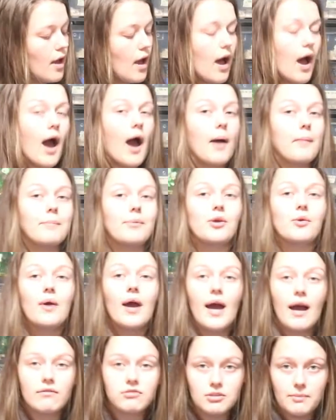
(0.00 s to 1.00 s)
But you
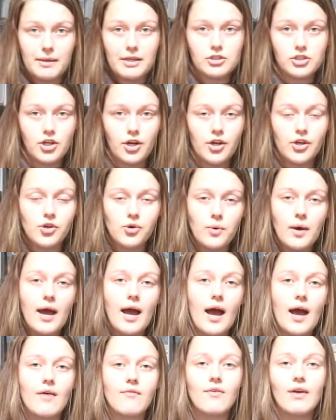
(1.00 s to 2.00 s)
have to make sure you
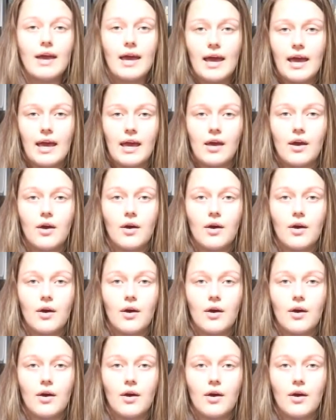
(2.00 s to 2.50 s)
have a